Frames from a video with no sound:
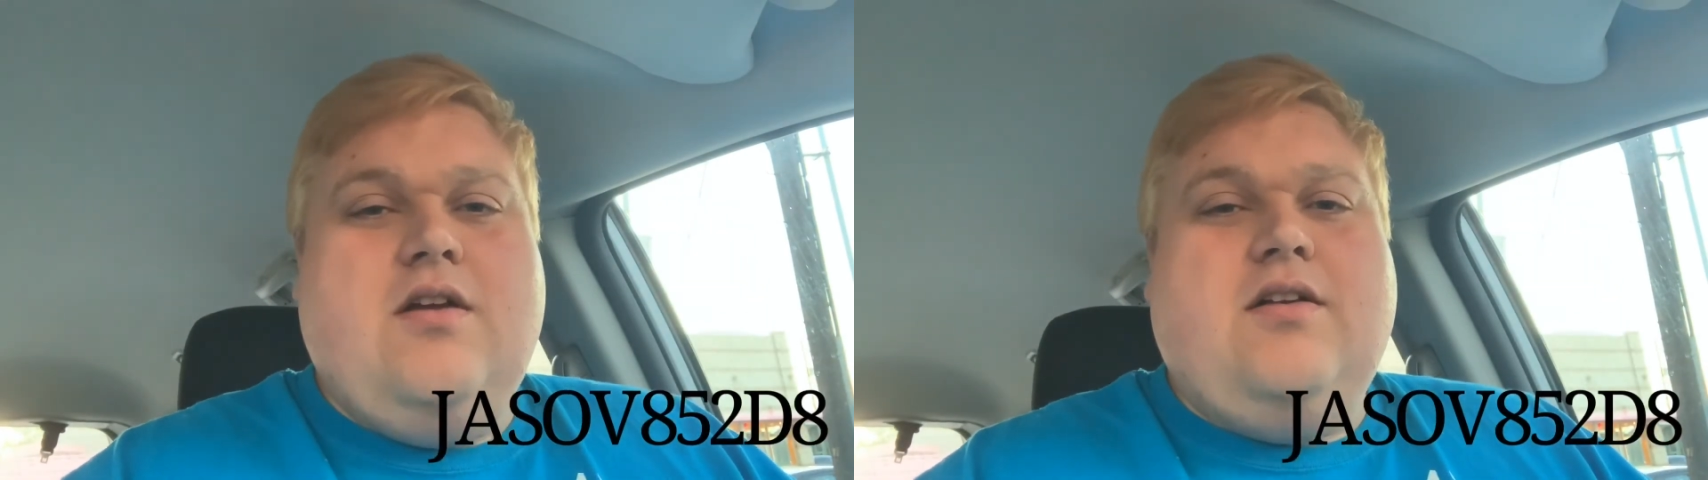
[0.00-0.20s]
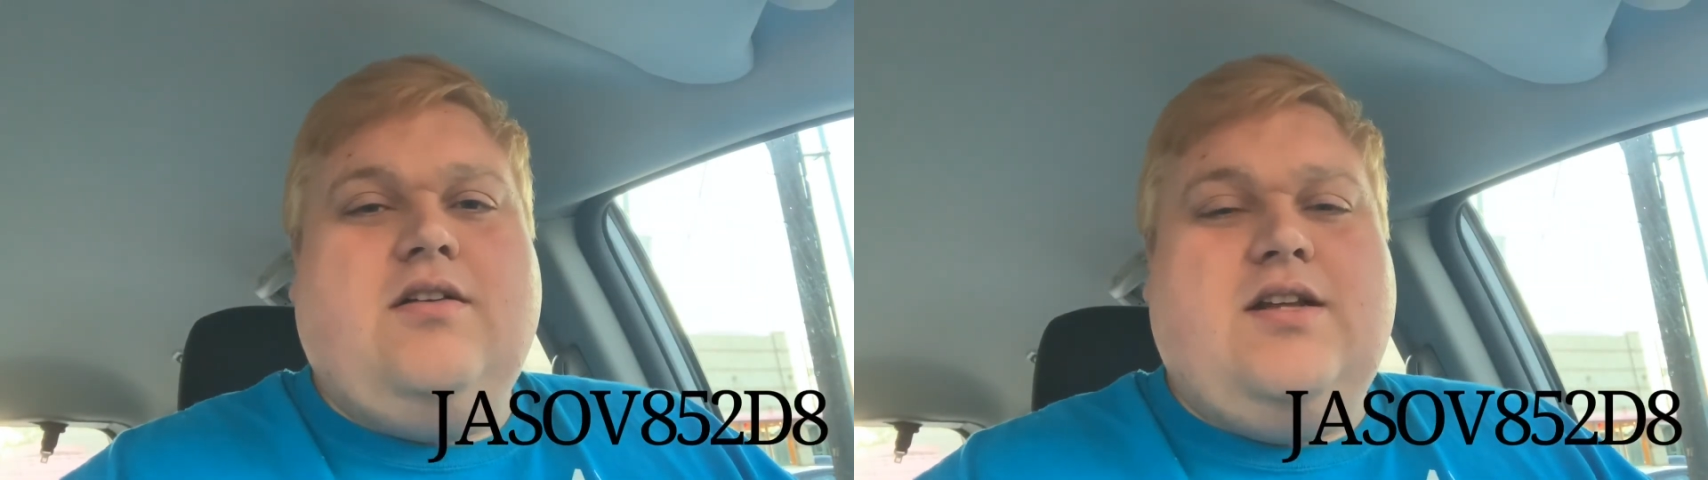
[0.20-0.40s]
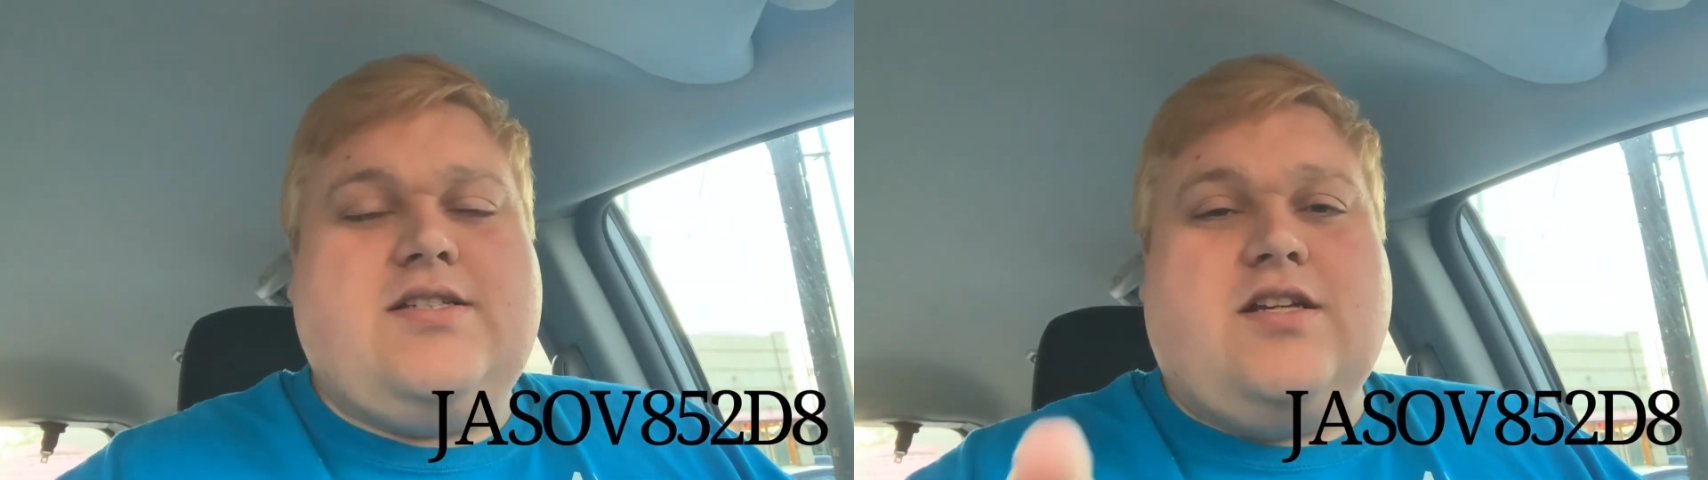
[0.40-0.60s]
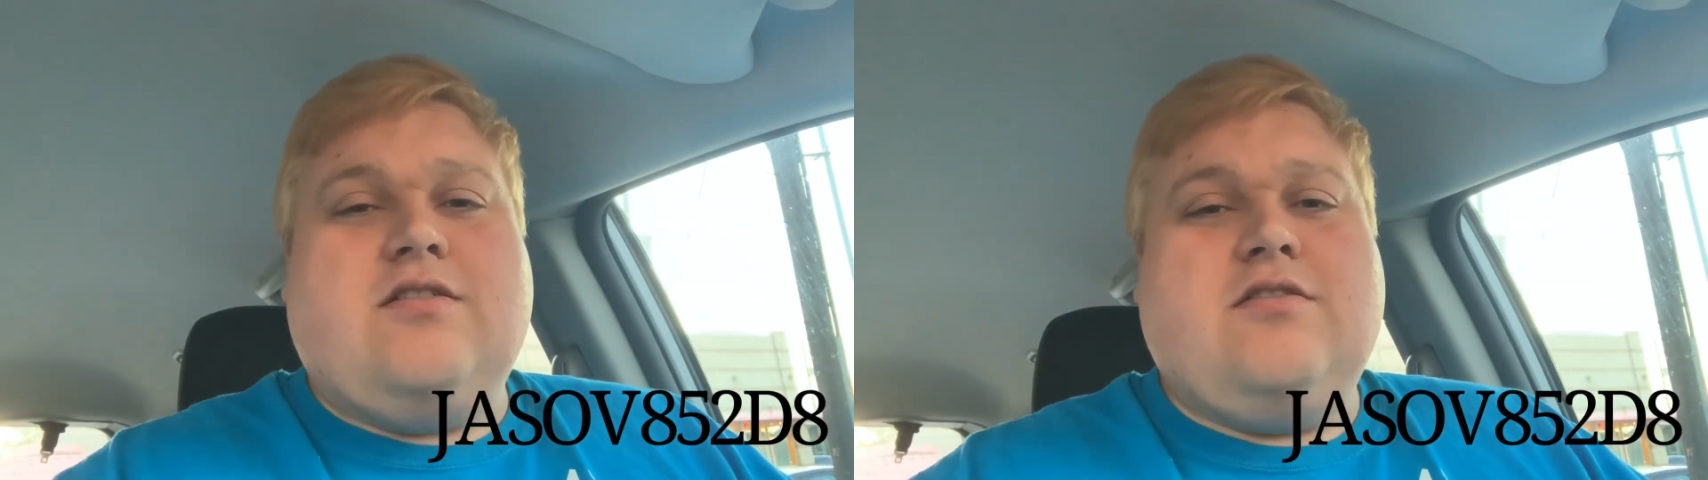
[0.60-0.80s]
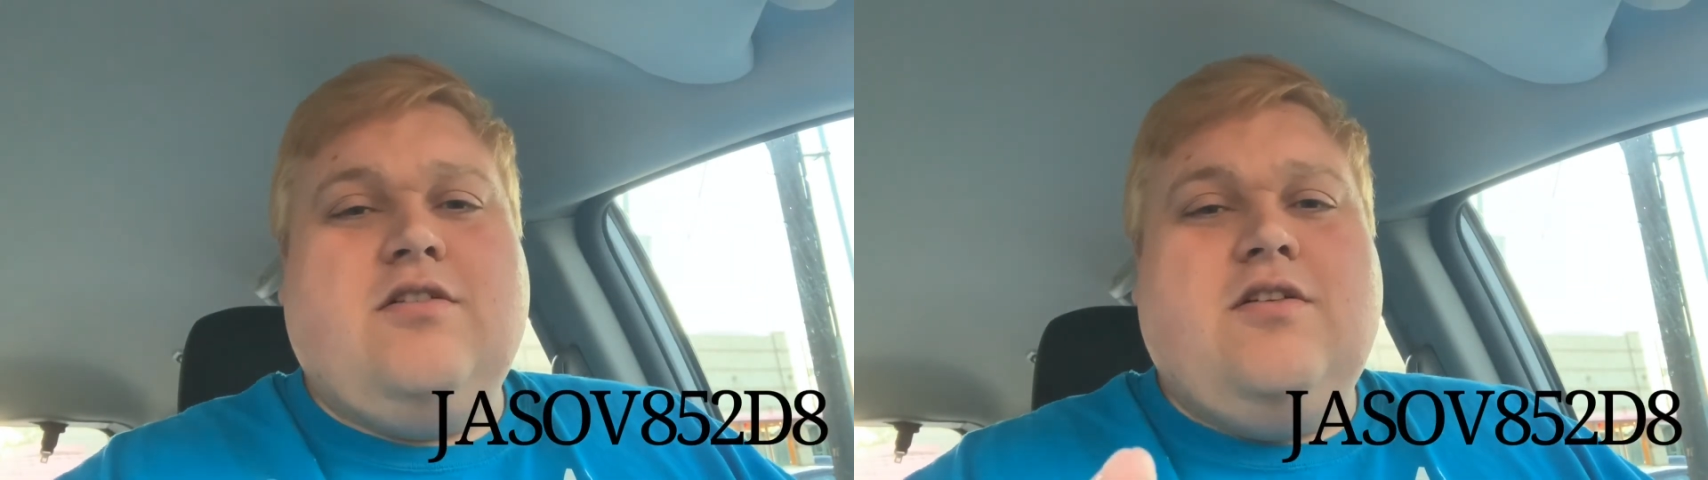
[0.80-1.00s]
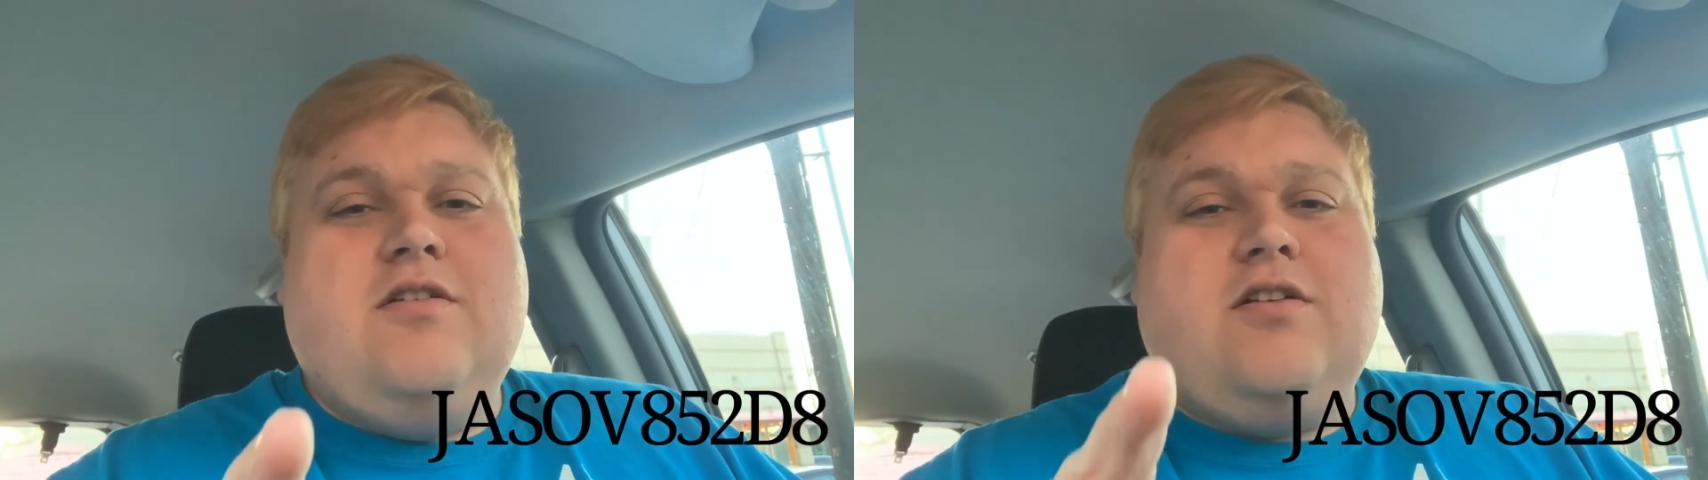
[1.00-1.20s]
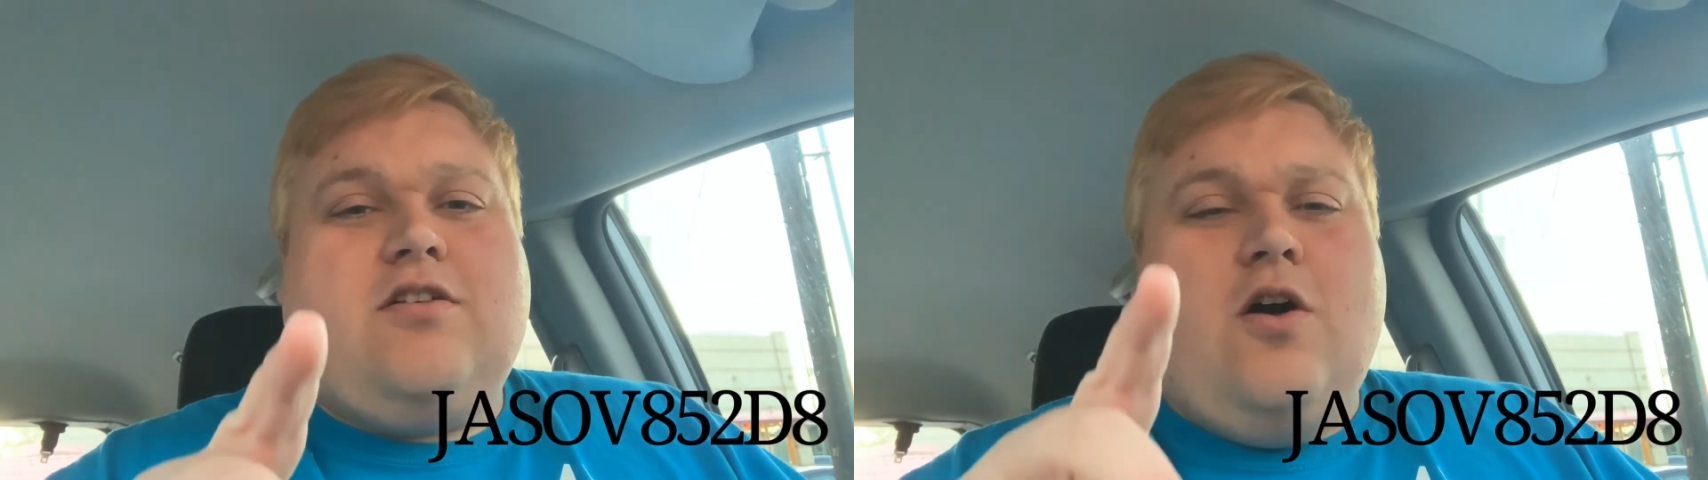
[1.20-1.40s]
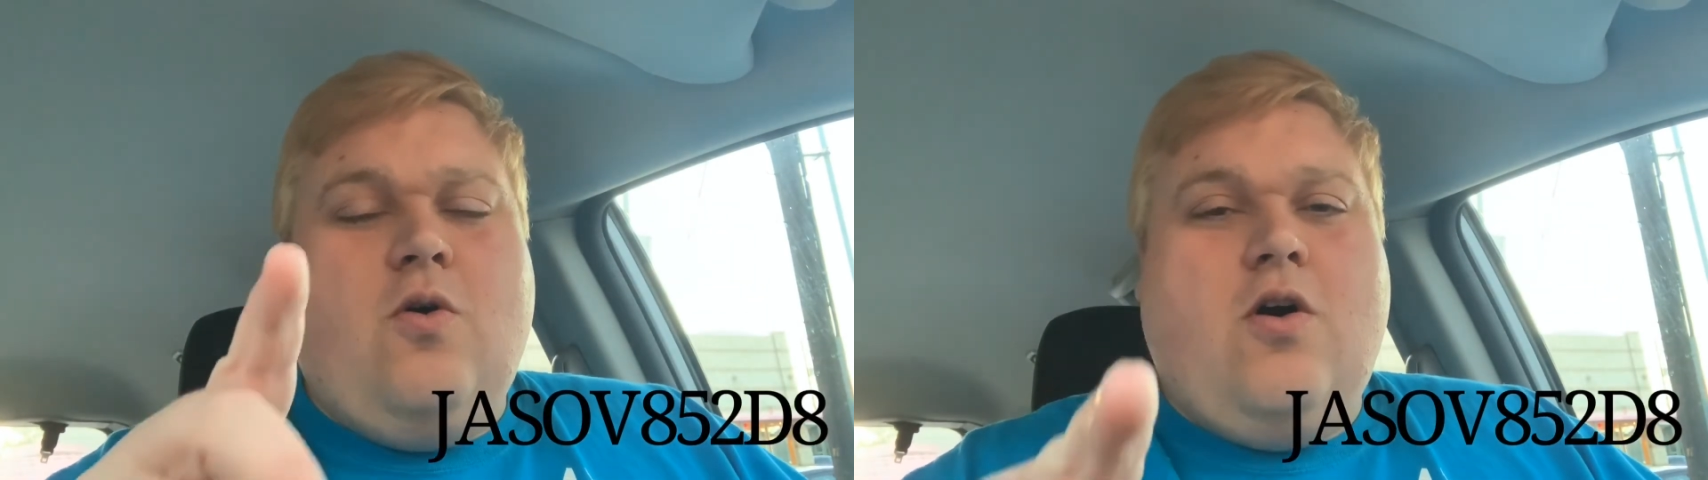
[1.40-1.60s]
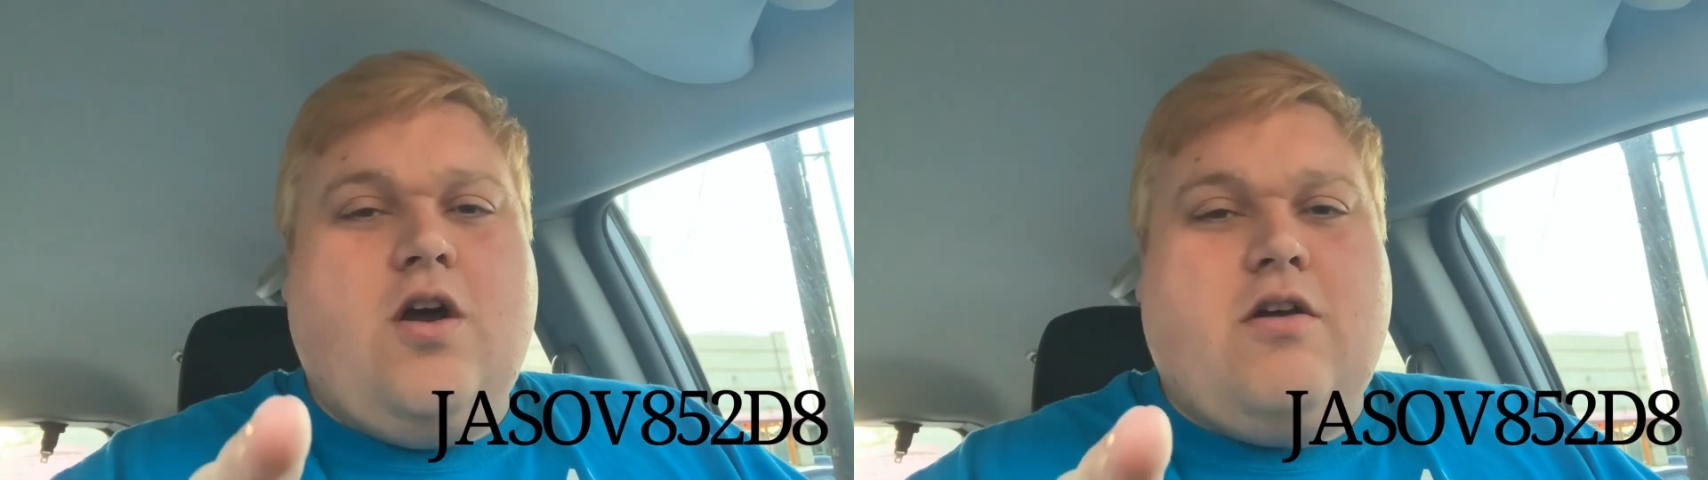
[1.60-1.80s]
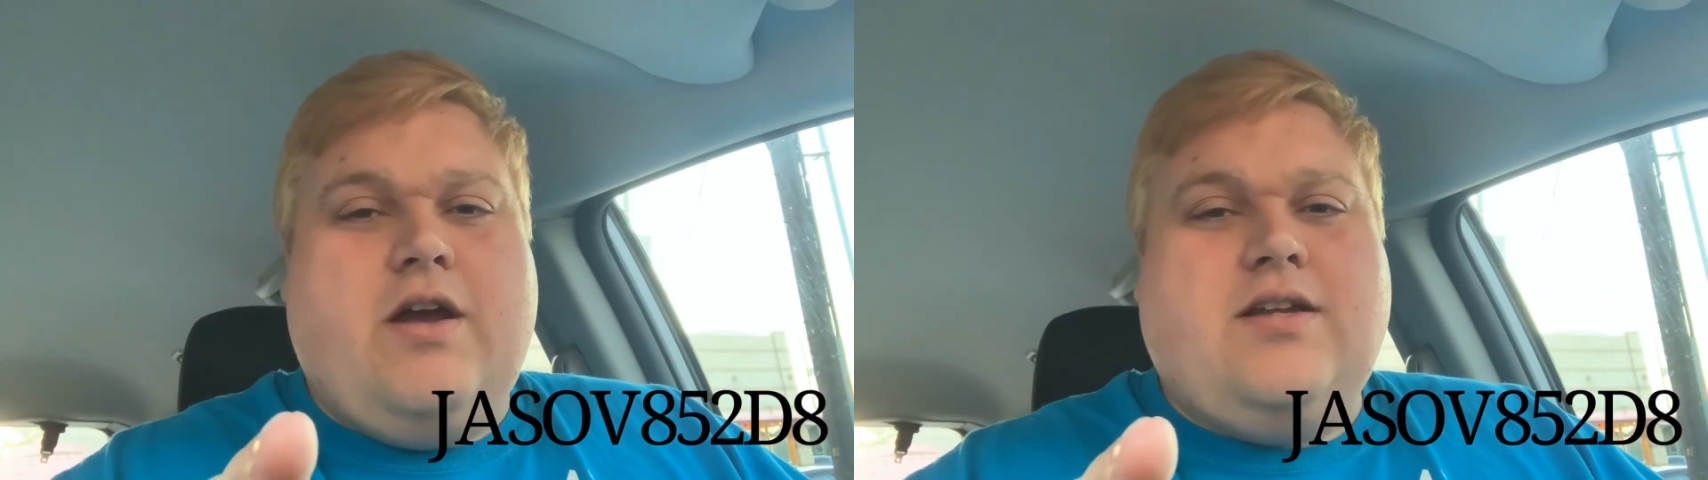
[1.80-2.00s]
Listen, go
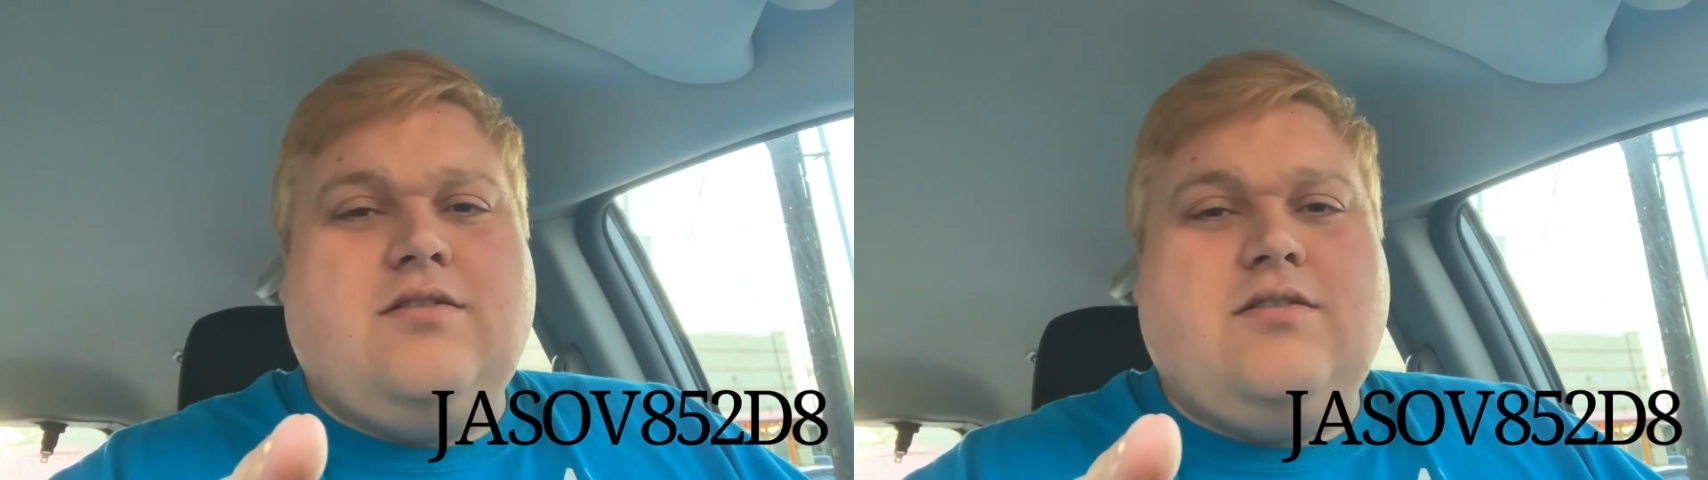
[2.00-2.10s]
order it.